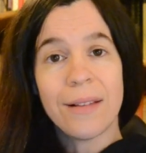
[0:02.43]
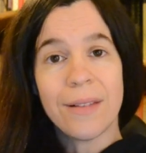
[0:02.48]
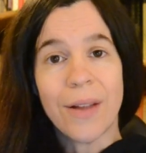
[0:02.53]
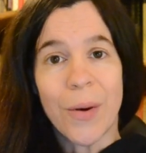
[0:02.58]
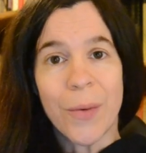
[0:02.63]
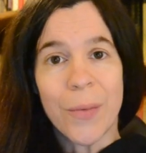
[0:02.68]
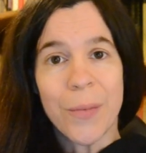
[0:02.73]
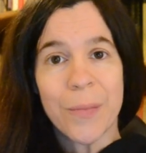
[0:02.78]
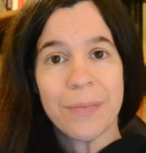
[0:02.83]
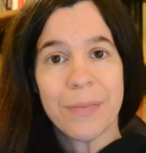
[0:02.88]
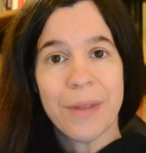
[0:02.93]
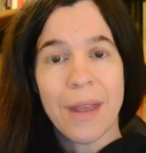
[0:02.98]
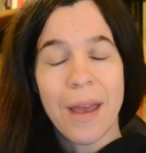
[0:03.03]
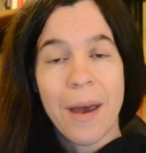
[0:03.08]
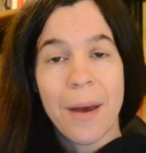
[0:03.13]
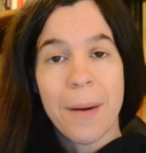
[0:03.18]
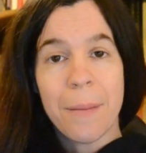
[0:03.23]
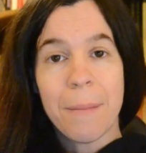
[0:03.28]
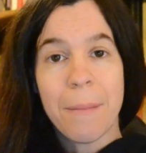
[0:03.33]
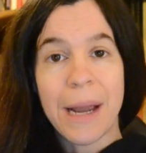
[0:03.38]
Hello,
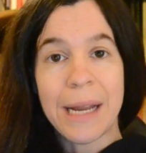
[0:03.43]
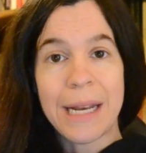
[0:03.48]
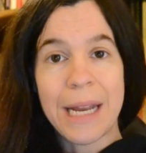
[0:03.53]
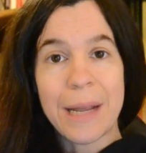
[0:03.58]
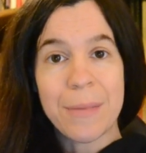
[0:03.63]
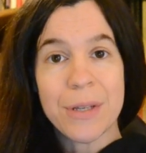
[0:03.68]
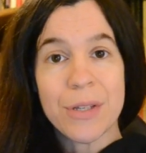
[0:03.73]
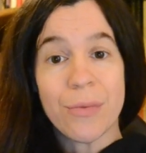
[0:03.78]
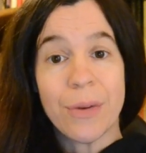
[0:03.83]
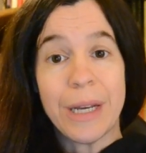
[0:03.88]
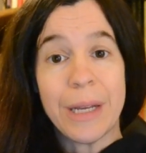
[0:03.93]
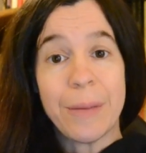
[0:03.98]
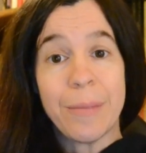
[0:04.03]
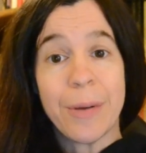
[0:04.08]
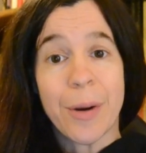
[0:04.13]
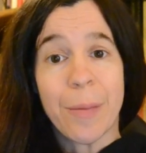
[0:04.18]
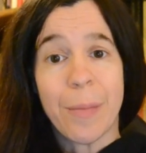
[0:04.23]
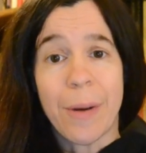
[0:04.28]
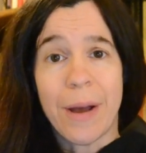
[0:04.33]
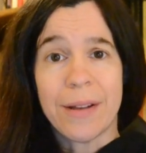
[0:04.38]
my name is Rene
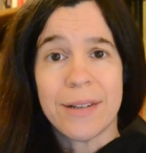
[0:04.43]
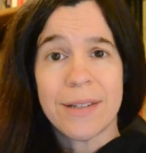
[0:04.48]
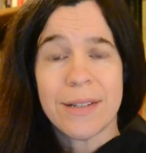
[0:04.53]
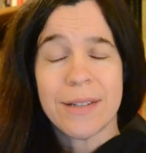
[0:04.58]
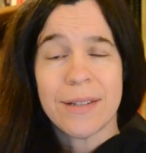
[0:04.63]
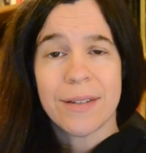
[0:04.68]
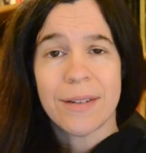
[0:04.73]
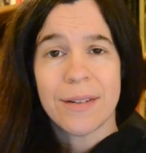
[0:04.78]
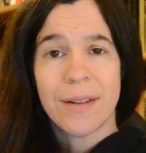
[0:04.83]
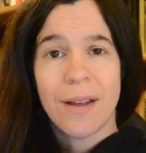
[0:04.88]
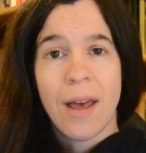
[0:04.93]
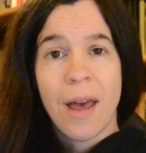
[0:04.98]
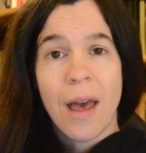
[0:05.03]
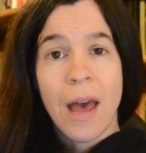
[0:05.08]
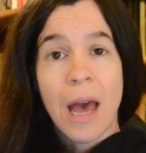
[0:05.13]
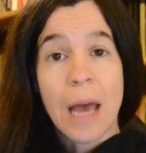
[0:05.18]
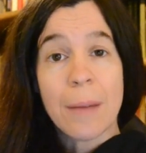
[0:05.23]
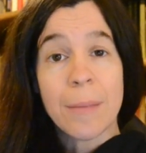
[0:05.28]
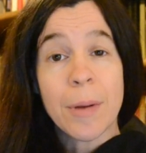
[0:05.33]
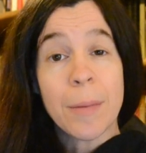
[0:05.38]
Pierpont.
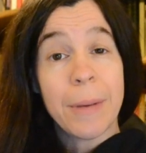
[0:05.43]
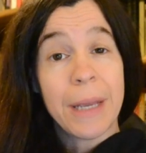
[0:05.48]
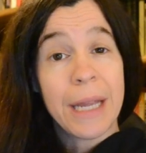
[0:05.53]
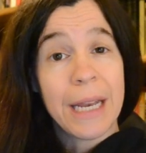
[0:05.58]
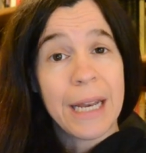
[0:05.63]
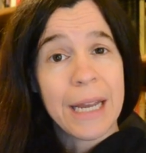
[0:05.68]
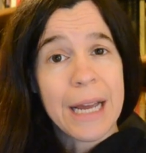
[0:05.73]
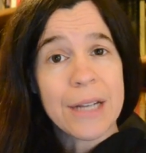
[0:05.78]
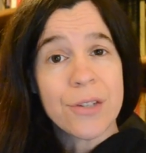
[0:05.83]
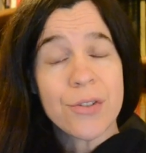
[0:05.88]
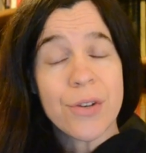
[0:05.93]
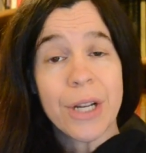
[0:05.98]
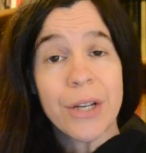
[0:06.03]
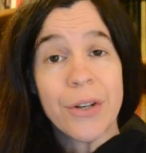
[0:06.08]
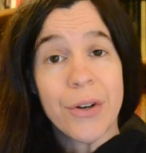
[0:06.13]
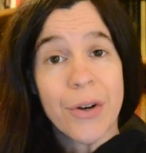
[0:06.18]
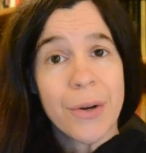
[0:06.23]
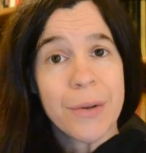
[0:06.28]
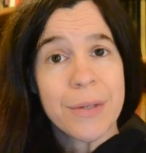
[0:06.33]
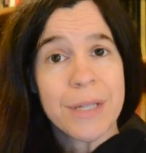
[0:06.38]
I'm a Paediatric
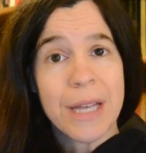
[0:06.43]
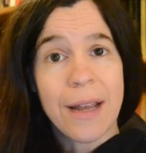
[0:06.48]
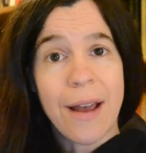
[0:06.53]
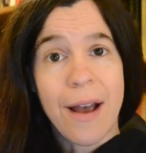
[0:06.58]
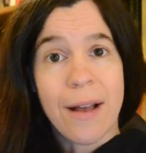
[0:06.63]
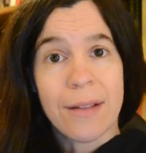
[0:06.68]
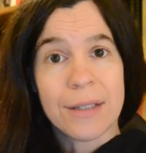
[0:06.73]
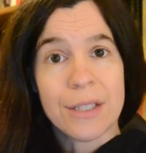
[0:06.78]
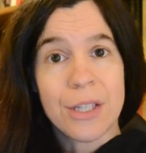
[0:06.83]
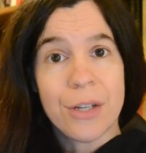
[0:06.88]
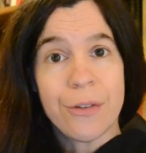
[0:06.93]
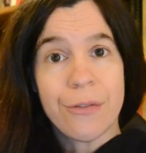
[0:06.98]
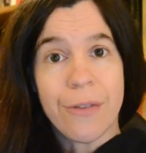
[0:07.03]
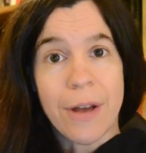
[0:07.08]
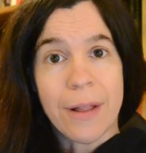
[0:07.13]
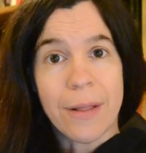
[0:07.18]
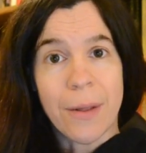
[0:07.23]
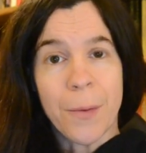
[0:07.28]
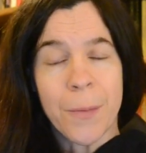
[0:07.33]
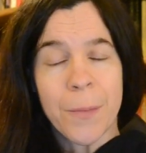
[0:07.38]
Neuropsychology
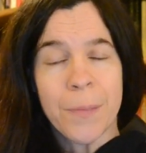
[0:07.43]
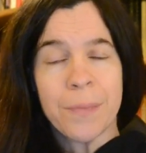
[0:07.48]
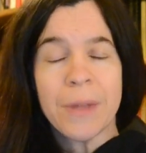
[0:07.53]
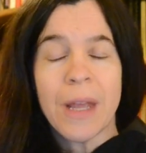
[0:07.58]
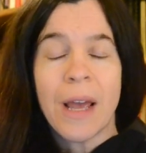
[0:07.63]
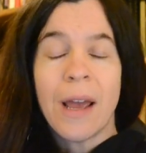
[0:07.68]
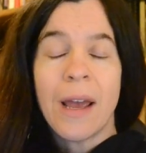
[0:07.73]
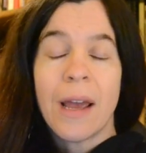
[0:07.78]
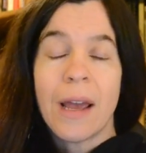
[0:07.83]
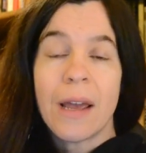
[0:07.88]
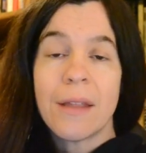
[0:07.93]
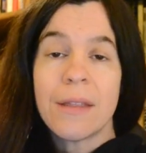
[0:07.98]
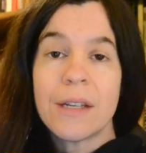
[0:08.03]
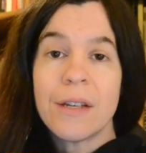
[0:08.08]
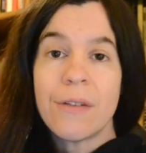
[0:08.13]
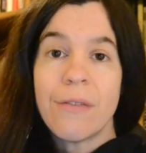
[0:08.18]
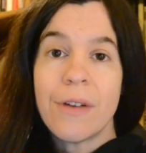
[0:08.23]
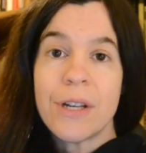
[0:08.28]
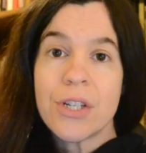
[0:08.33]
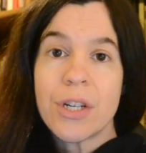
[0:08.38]
Fellow in the
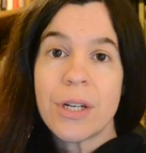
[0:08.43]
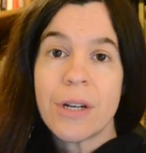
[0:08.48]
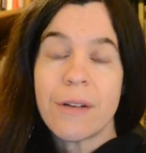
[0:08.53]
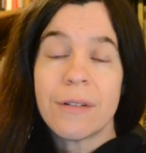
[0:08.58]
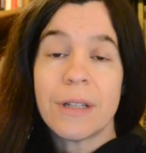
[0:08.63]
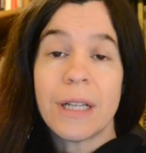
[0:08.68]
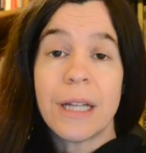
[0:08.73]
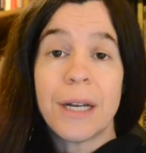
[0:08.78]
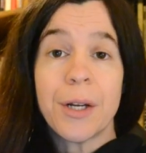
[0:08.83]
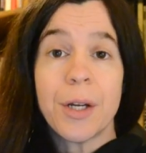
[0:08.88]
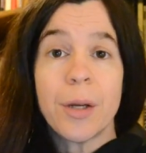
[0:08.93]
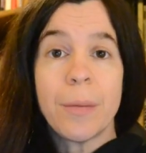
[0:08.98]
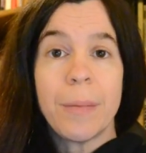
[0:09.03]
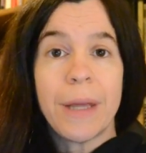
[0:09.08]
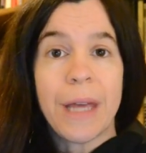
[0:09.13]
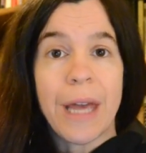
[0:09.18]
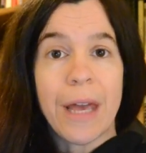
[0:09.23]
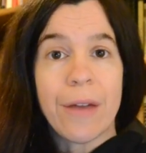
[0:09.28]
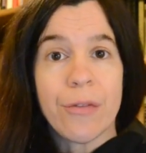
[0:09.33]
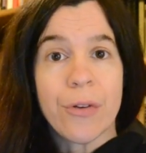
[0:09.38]
Division of Clinical
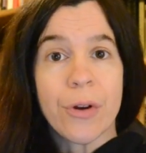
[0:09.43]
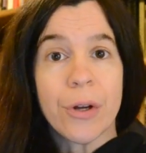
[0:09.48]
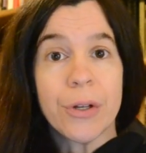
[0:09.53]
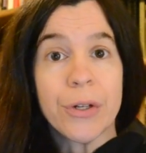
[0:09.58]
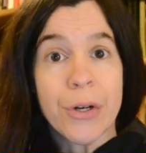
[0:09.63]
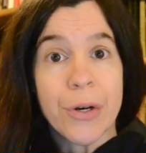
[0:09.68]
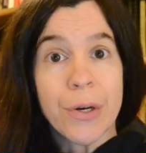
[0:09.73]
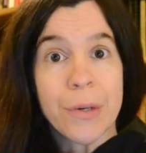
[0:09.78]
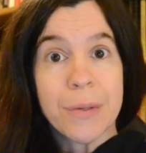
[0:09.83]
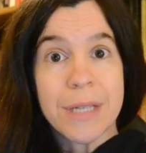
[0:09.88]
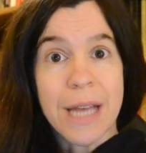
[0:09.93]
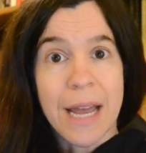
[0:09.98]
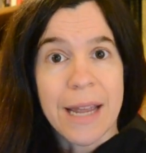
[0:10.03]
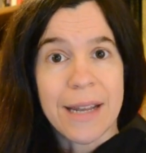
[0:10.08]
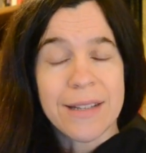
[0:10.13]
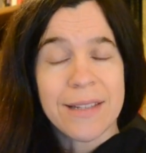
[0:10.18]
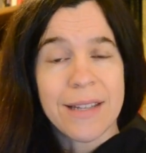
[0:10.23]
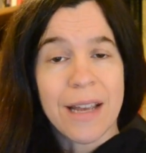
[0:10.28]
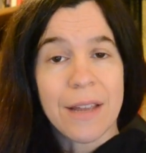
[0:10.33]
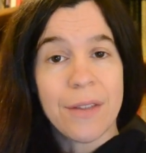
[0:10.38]
Behavioral
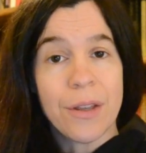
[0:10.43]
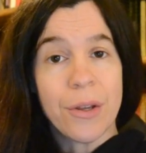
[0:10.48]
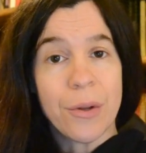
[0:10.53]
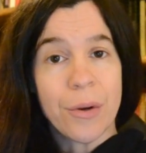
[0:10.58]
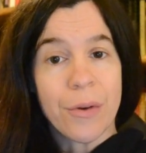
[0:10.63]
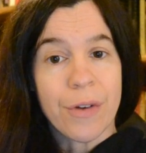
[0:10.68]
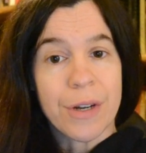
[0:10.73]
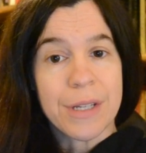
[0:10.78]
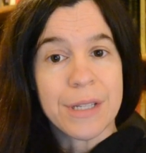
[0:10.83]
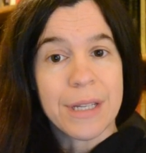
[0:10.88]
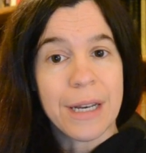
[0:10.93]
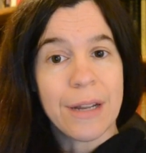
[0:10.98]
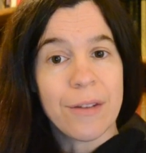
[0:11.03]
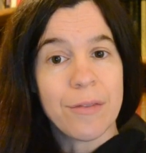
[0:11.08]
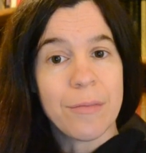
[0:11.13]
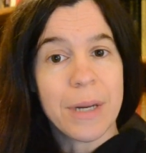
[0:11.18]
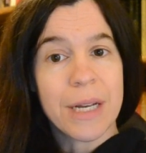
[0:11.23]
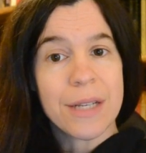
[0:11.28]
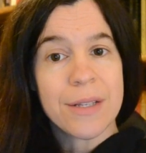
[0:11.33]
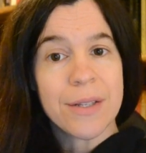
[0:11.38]
Neuroscience at the University
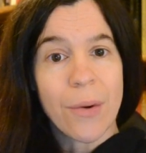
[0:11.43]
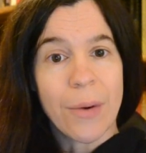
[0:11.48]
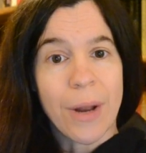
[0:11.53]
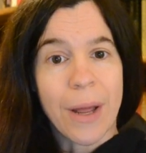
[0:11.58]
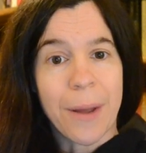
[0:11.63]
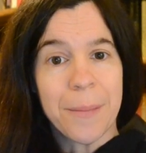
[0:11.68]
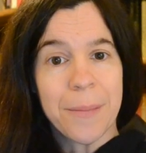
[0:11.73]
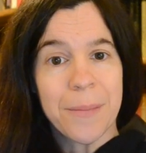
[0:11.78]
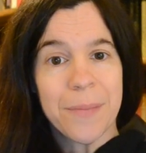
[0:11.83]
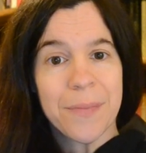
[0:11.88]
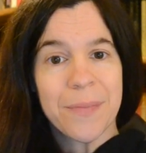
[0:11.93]
of Minnesota.